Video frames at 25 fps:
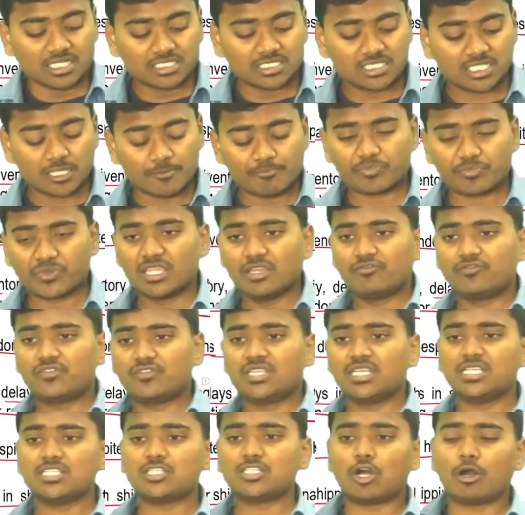See, if
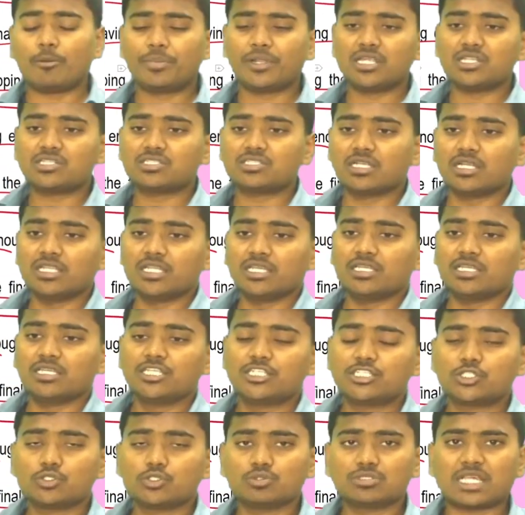these operational
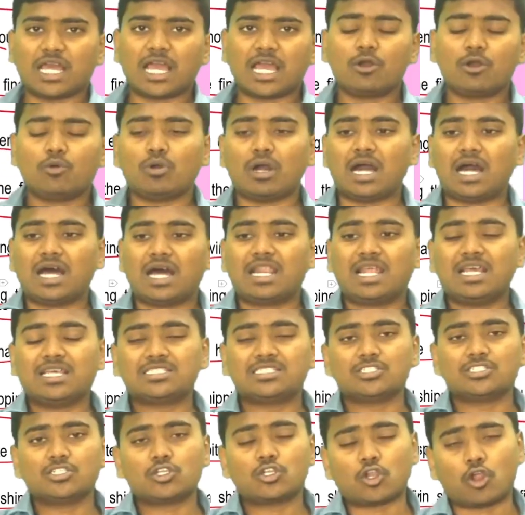issues have
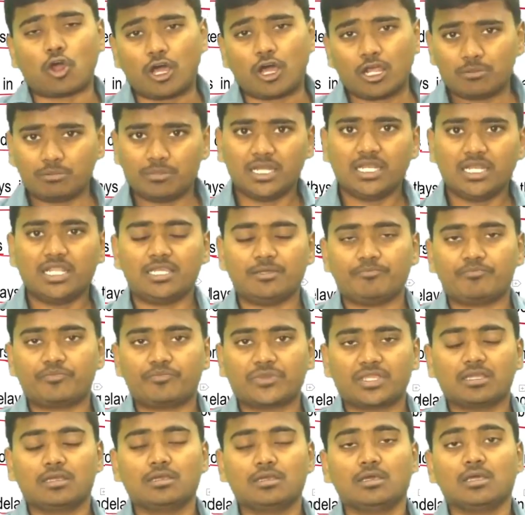arisen normally,
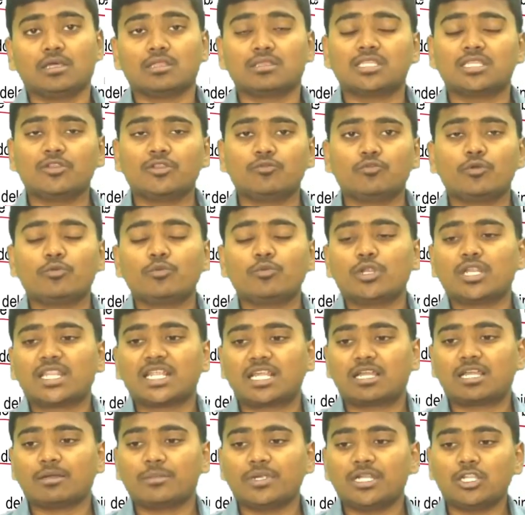then we will
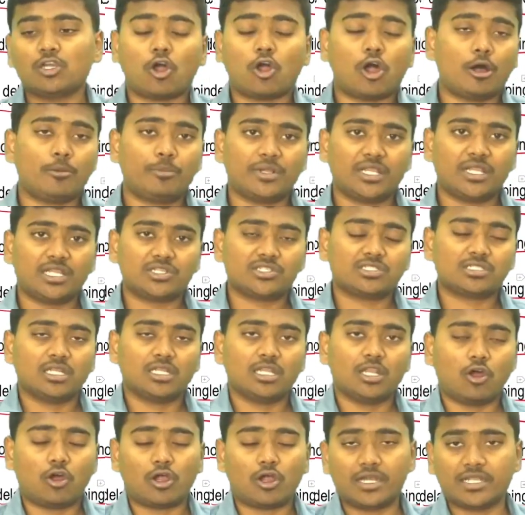recommend
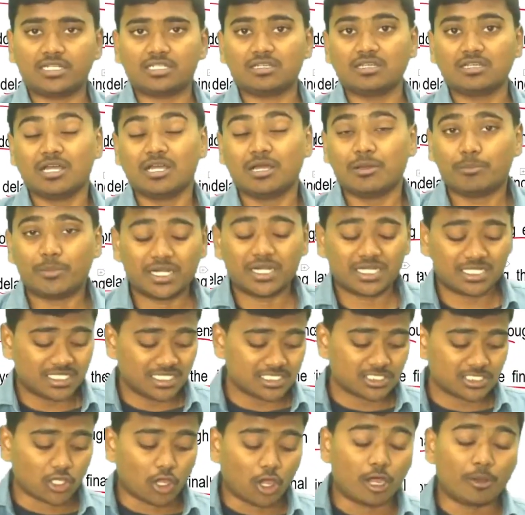operational audit. But
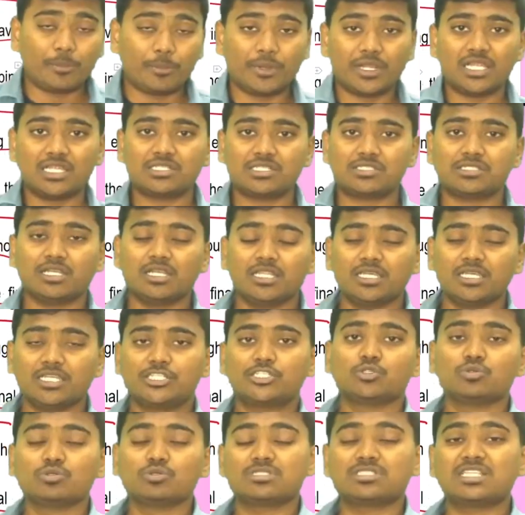these operational
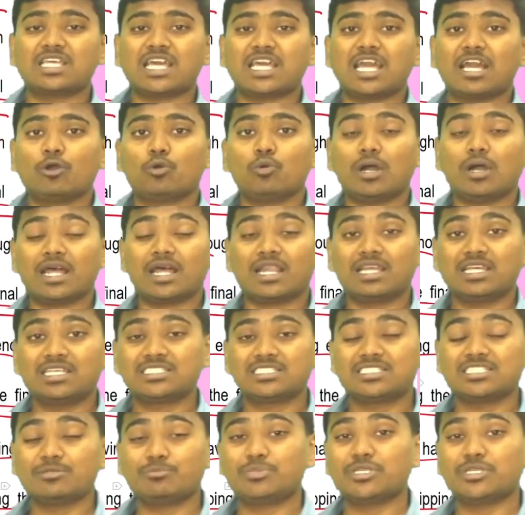issues, they have
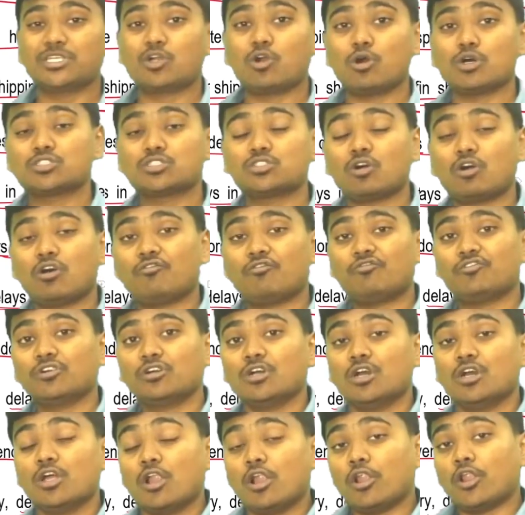arisen because of
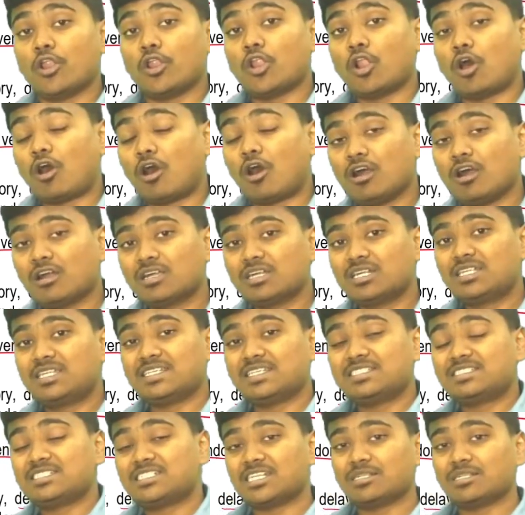long
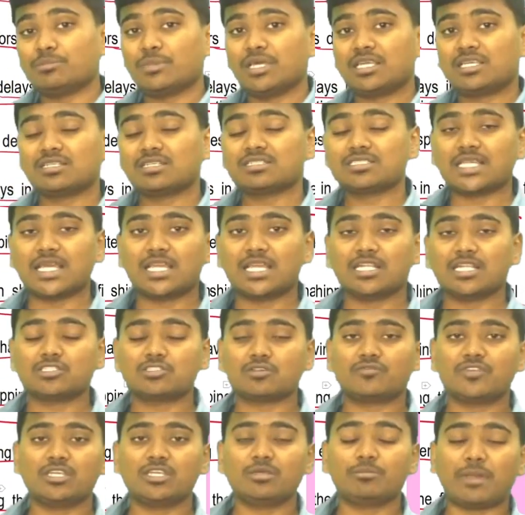decision making cycles
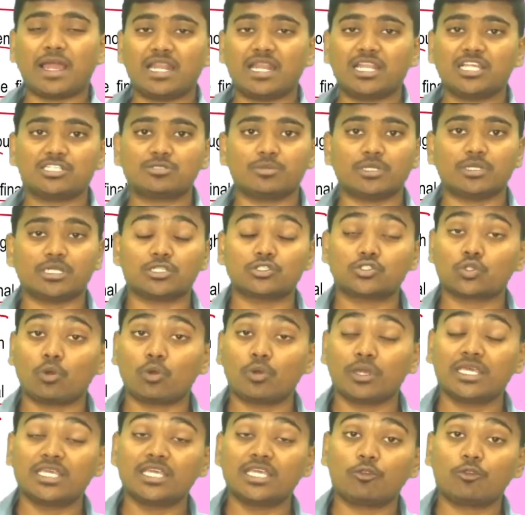of the management.
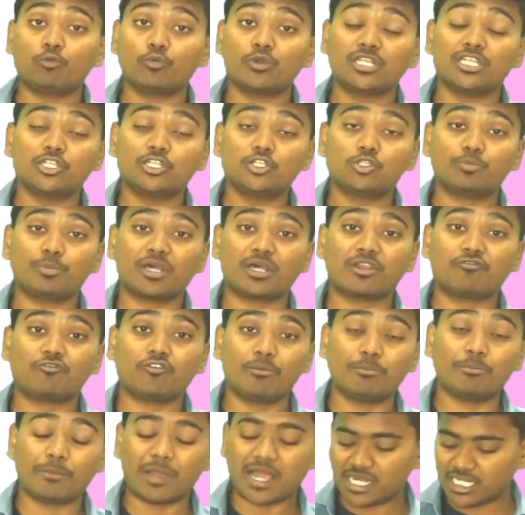So here we need to
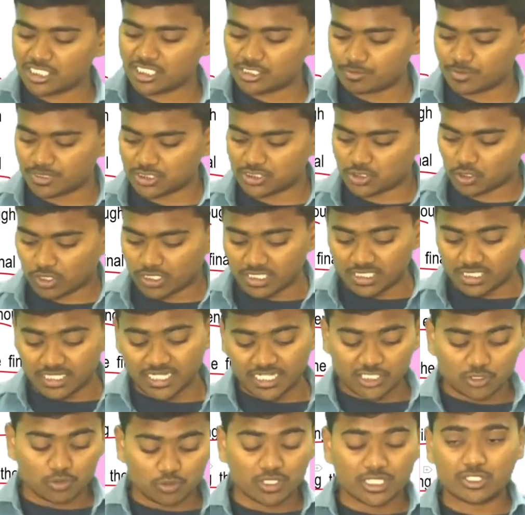perform management audit,
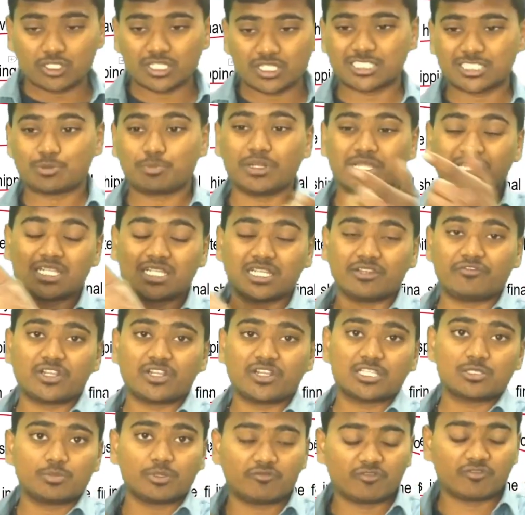and you need to explain the
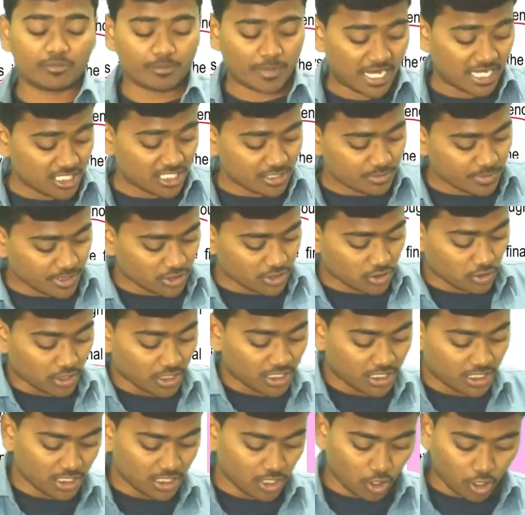difference between management
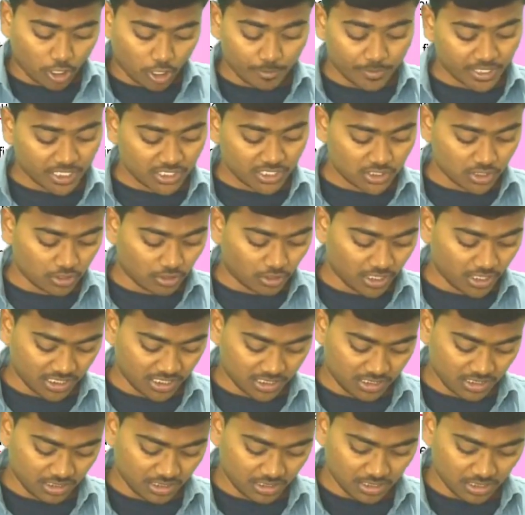audit and operational
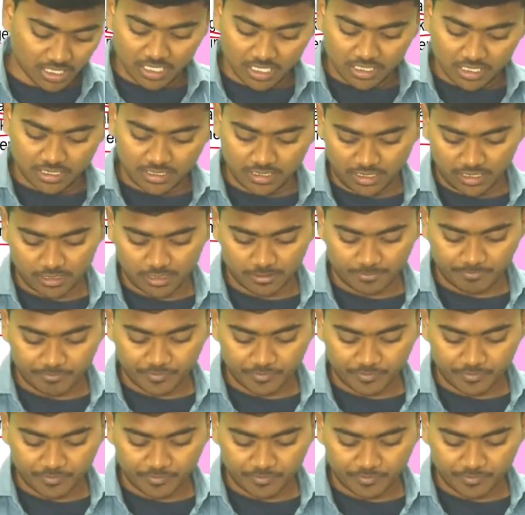audit here.